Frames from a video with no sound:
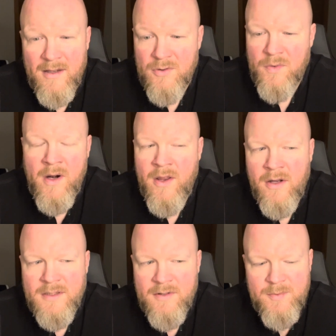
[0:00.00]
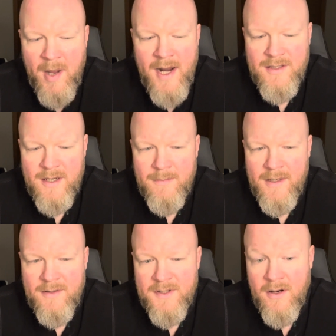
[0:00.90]
It was one of those, I was buying something
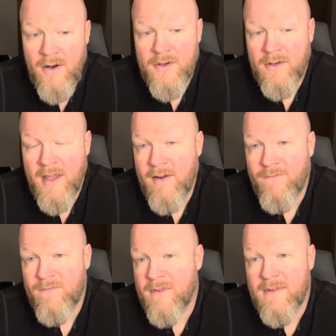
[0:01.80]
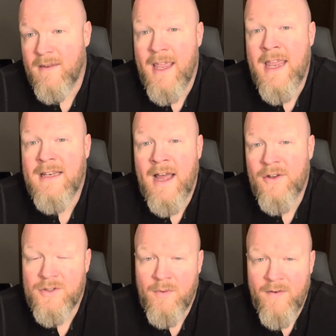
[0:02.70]
and I was like, oh, you're like
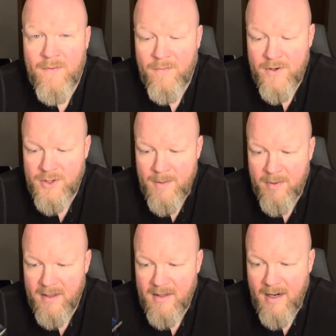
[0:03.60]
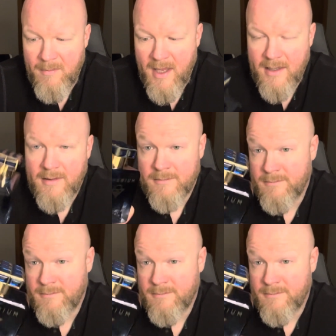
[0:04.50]
$8 away from free shipping. And then I'm like,